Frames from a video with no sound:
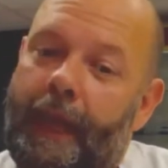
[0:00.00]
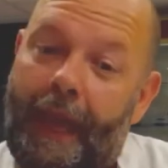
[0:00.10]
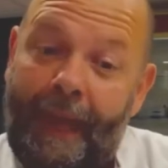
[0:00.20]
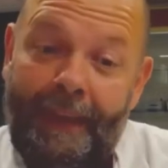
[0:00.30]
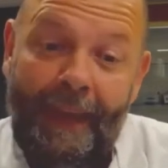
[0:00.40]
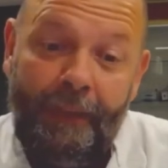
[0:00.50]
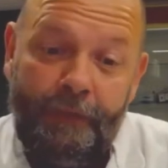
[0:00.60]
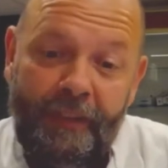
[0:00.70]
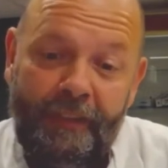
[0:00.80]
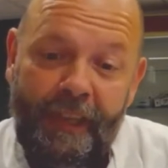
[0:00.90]
At the end of
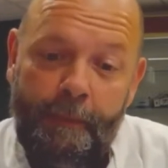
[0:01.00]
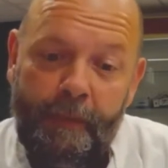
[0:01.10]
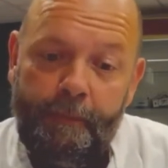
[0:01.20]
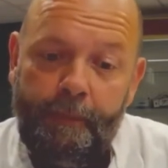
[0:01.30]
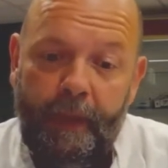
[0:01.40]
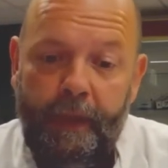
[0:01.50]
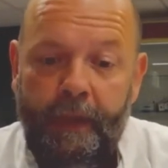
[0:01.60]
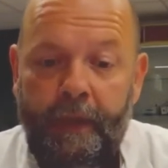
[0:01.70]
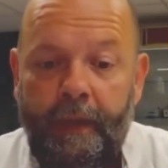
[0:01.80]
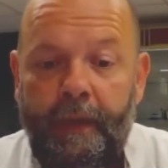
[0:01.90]
this clip,
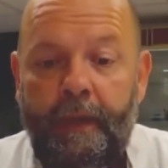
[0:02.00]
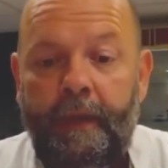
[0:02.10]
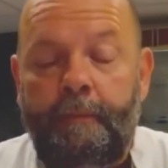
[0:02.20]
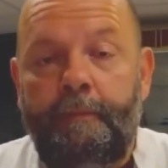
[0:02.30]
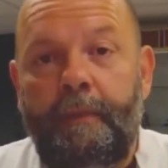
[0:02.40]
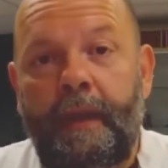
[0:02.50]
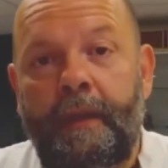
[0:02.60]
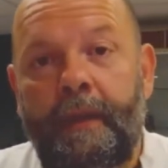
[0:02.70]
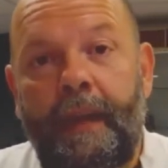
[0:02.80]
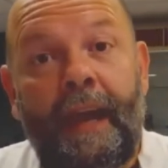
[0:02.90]

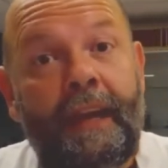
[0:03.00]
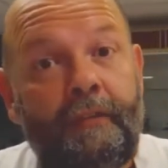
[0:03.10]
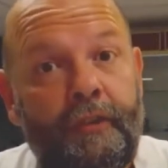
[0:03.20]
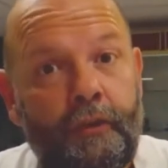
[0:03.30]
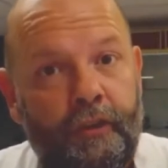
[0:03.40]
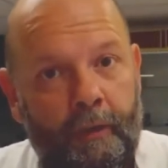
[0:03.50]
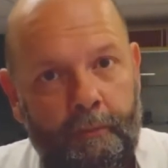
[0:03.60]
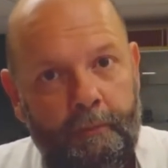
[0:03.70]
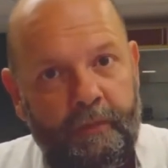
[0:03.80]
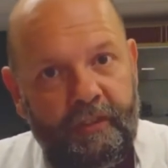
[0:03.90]
I give you
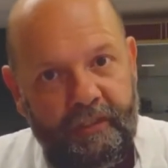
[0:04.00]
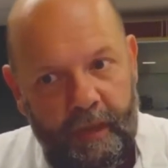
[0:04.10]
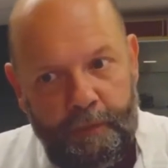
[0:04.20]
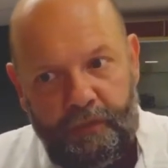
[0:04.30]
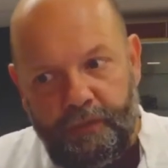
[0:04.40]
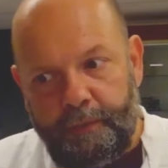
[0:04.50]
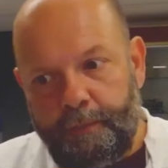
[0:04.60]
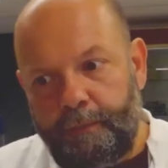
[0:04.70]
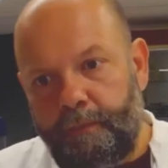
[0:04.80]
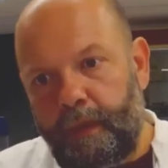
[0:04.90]
some tips
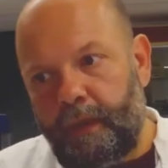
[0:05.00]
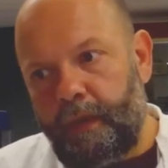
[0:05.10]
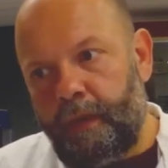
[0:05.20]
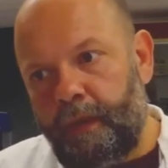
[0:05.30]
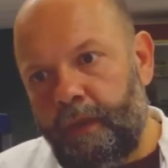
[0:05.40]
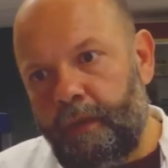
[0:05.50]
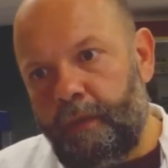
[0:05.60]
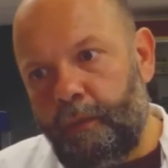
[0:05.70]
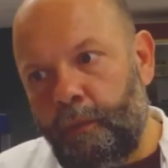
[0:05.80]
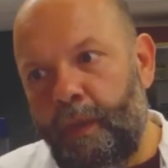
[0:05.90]

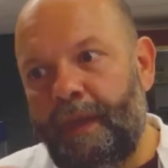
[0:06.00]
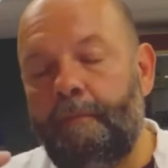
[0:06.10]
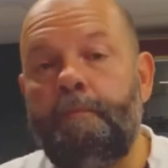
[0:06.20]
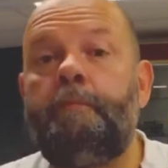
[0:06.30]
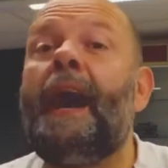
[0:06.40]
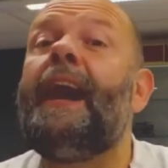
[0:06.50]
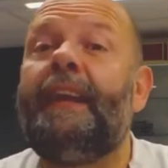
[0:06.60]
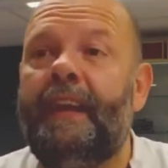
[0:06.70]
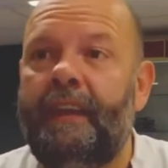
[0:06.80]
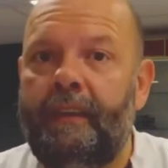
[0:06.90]
when
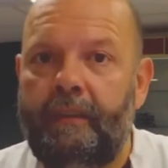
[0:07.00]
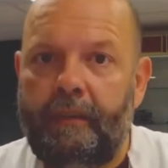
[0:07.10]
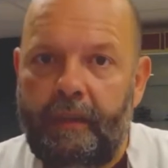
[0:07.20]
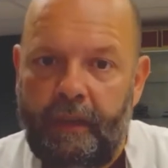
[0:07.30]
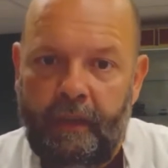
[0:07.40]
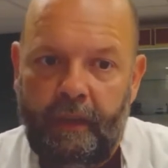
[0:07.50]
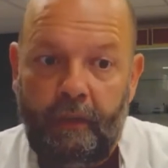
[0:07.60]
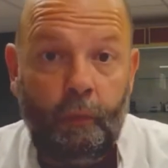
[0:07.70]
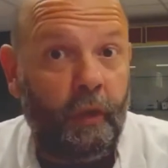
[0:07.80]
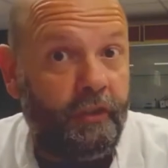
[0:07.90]
buying
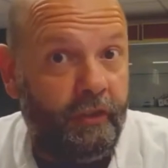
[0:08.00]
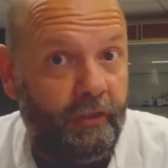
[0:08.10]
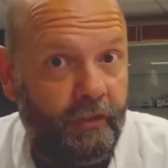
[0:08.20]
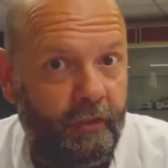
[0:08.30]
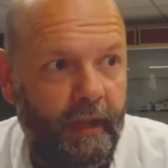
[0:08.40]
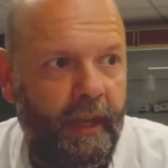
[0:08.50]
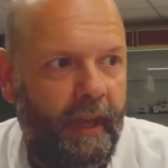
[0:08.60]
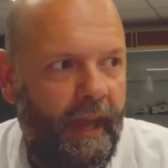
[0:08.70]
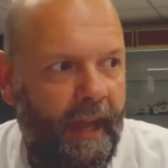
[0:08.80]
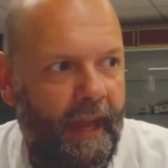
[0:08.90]
watches,
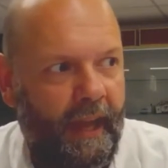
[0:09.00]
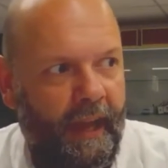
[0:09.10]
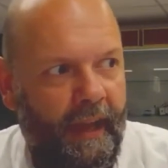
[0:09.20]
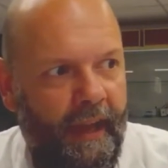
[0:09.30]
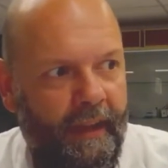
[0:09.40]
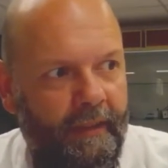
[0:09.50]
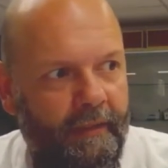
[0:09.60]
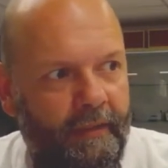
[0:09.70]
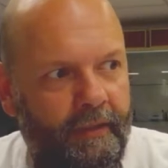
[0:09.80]
and